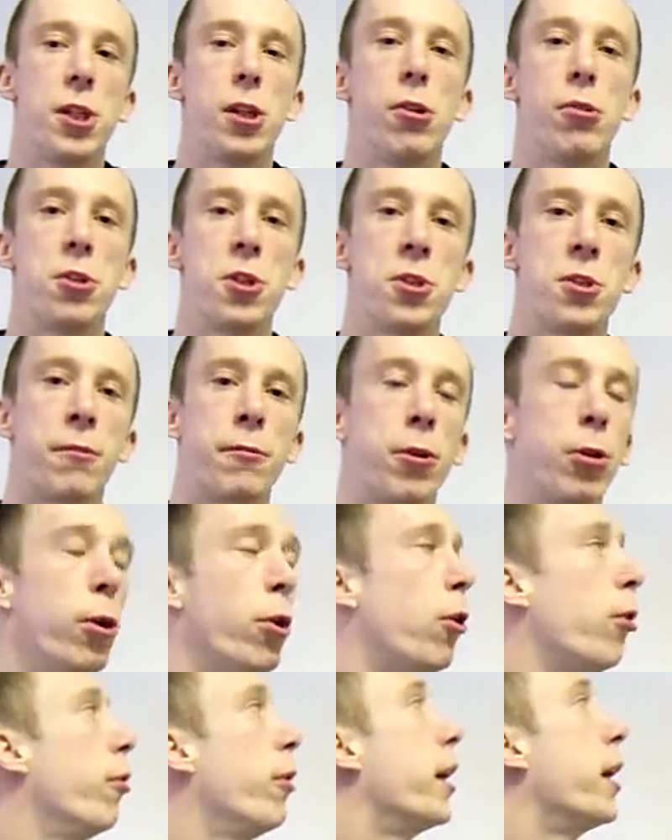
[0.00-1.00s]
the uses of
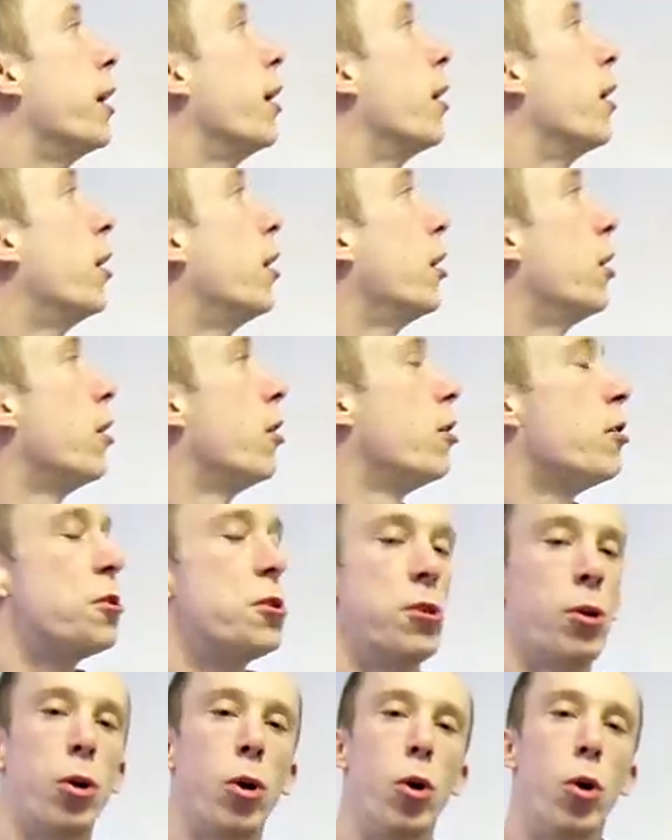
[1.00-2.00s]
chlorine.
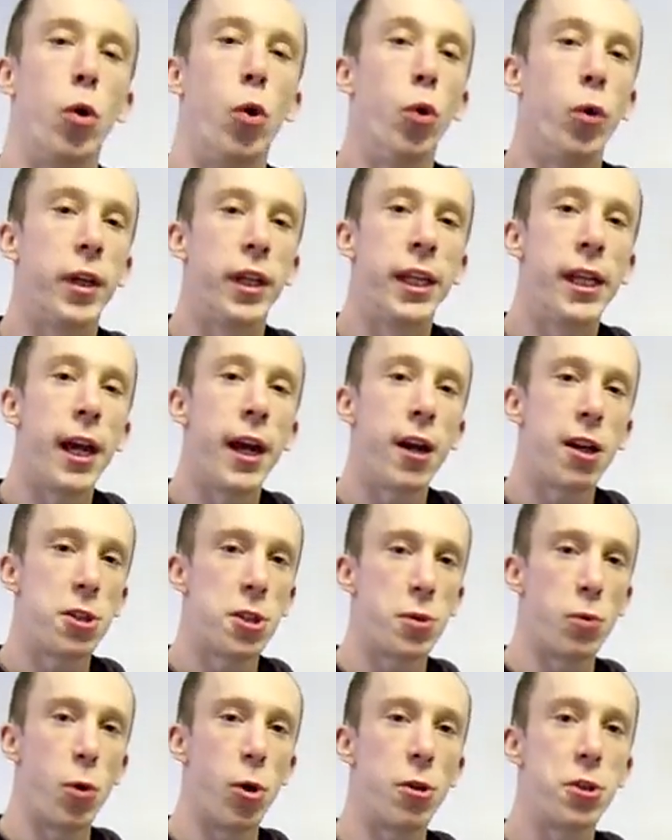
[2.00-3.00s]
So
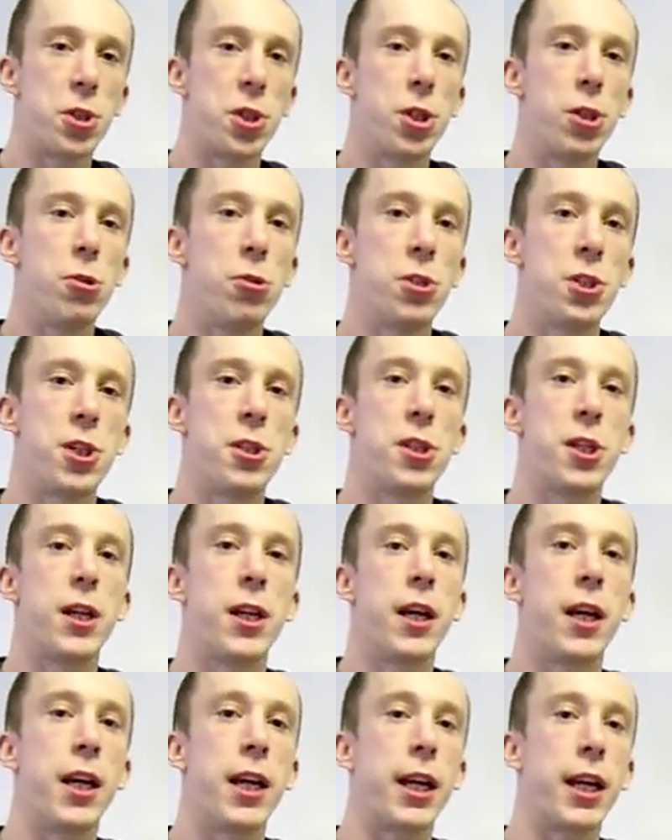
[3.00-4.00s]
yes, was used as
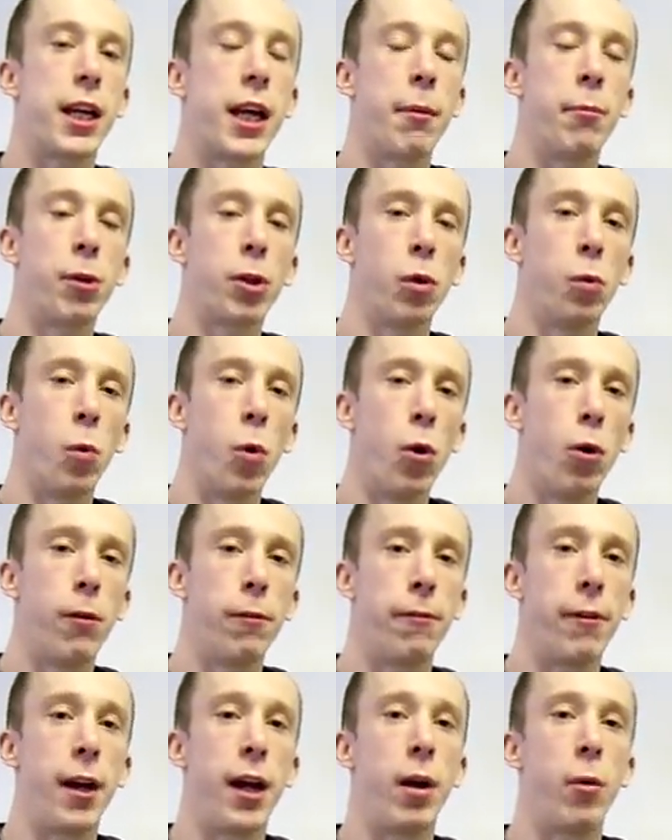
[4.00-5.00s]
a chemical
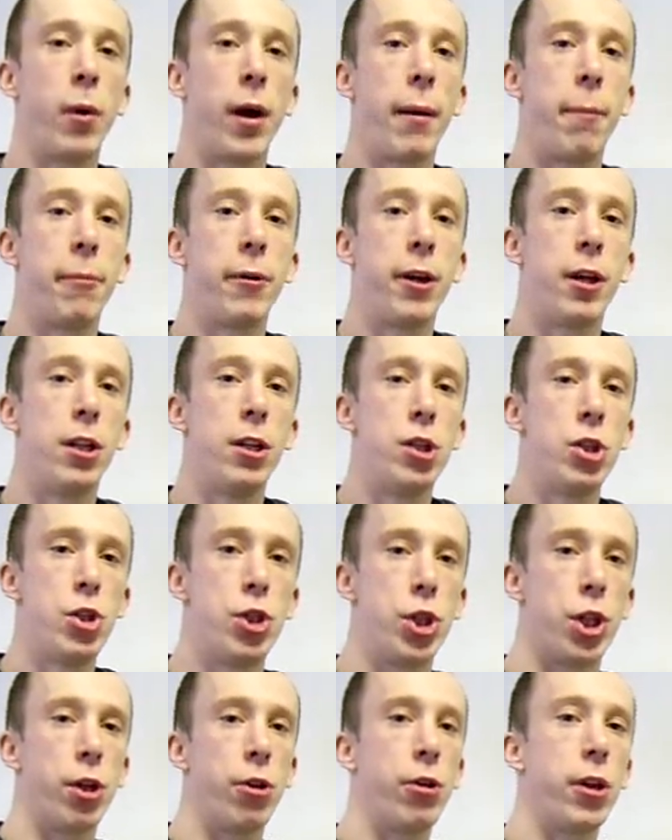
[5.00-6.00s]
warfare weapon
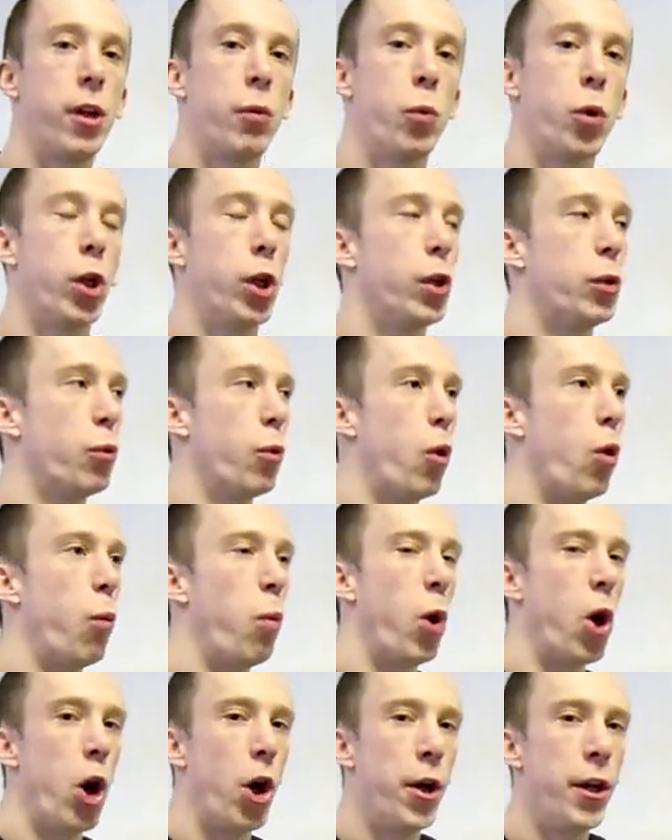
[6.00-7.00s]
during World War
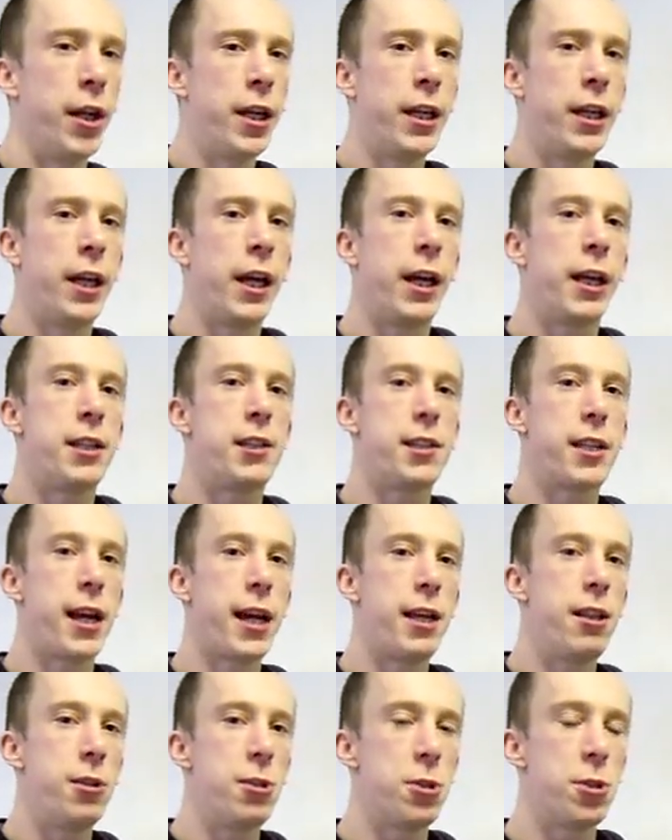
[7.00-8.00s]
One
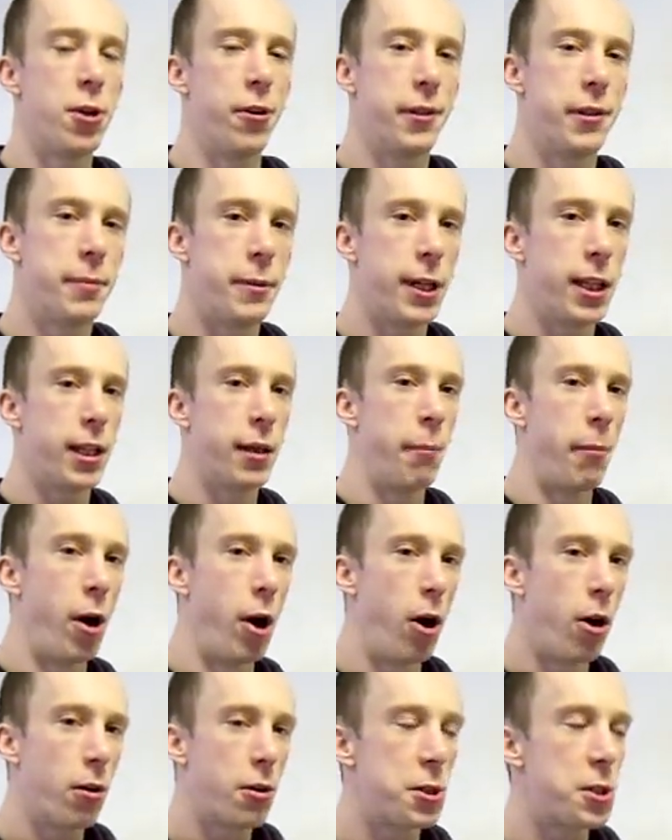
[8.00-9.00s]
tends not to be in the
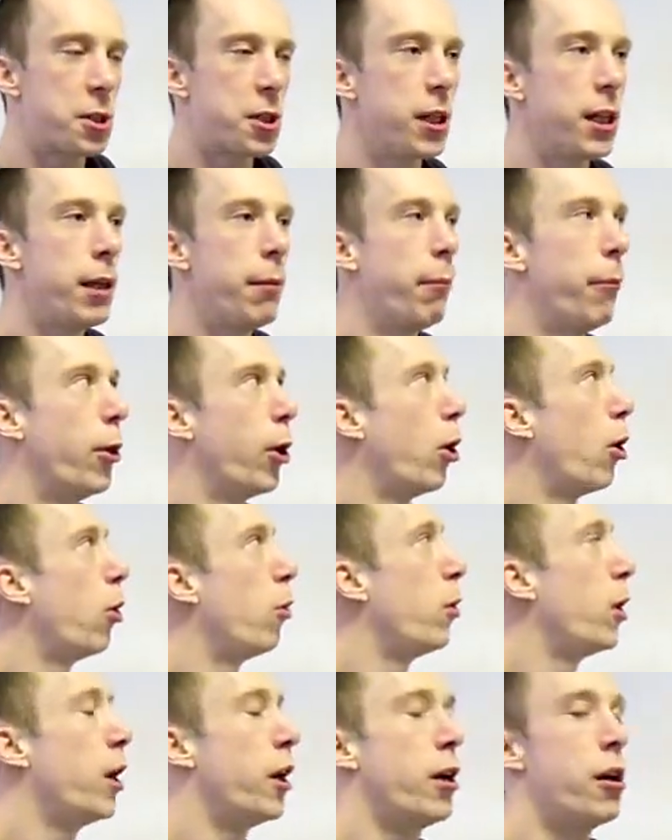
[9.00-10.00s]
mark scheme
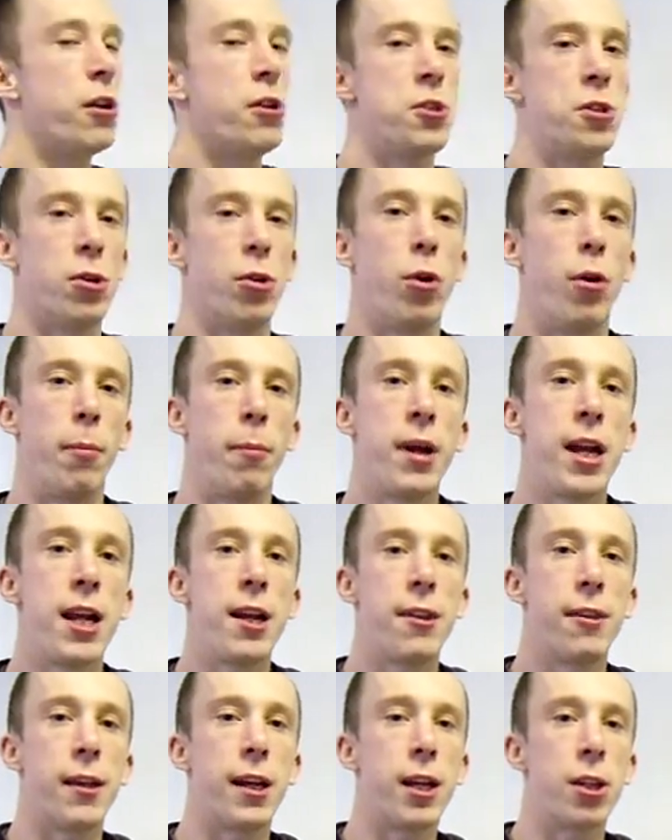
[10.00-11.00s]
though, so
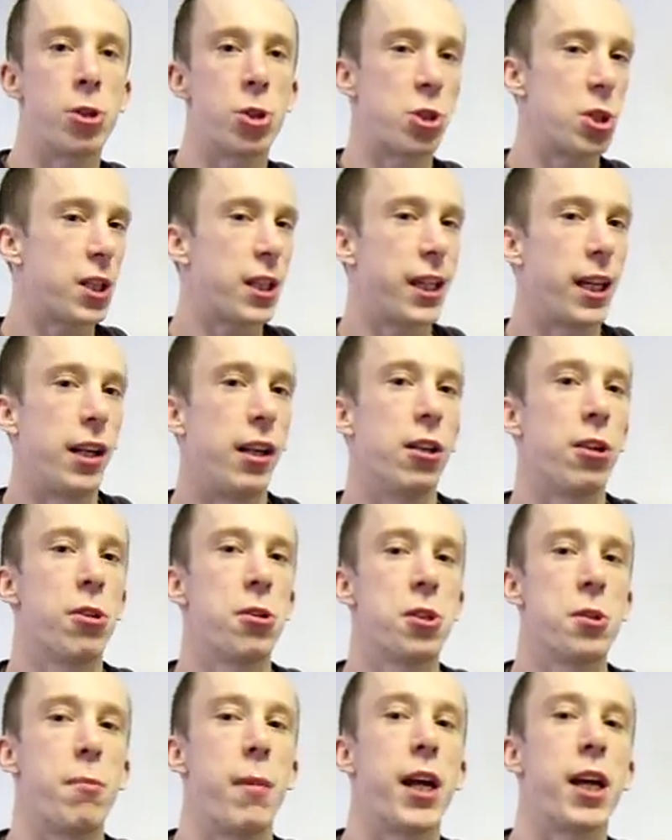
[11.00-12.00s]
main thing just
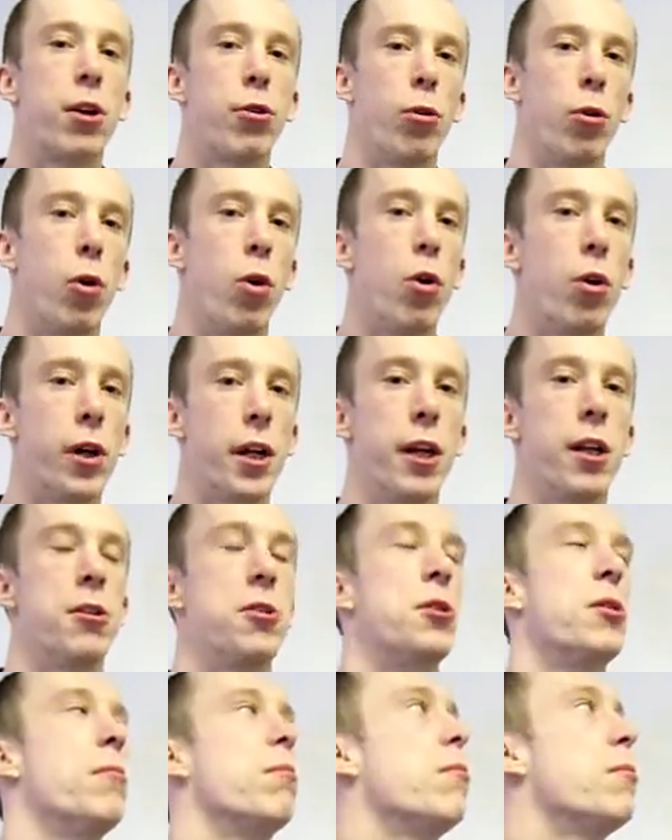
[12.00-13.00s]
kills
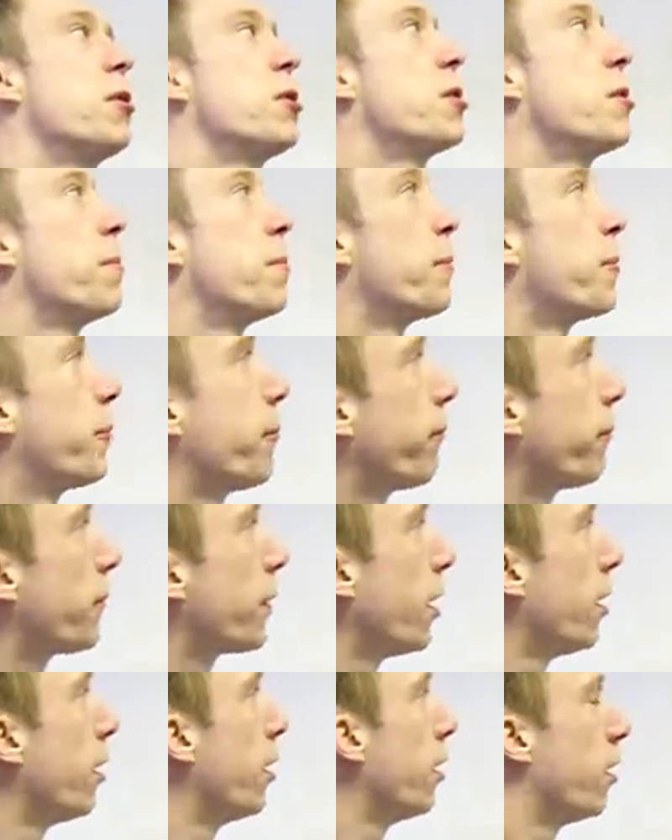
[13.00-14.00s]
microorganisms.
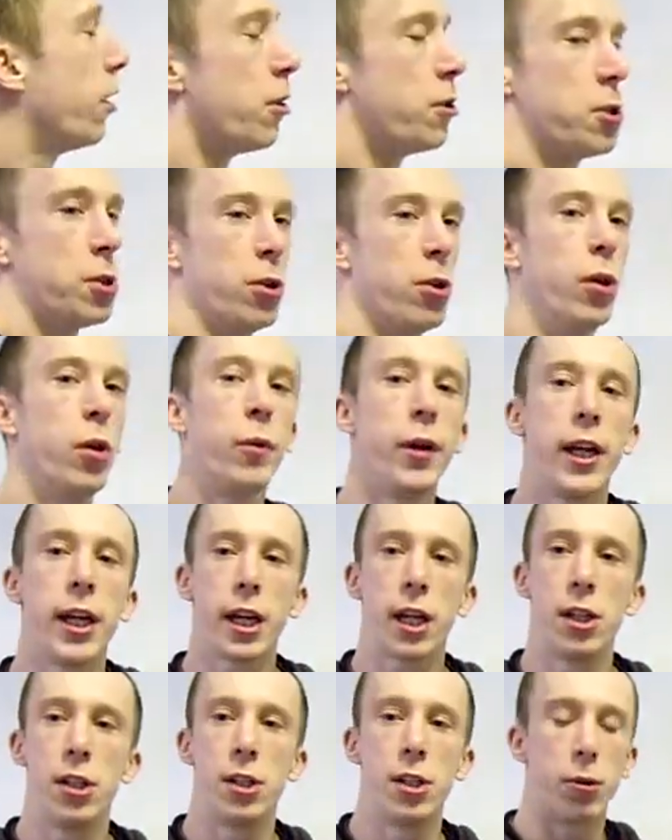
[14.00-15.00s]
So the way it
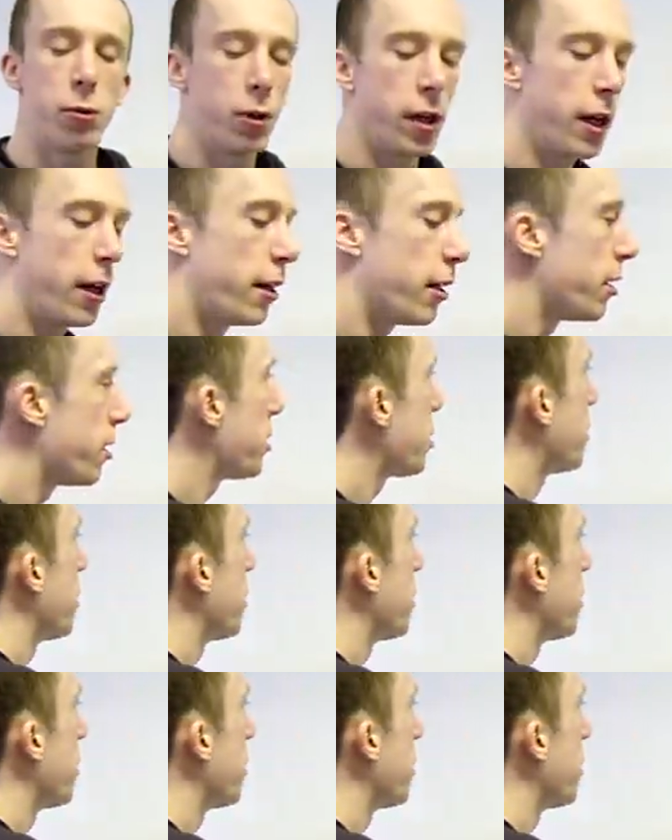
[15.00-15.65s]
can do that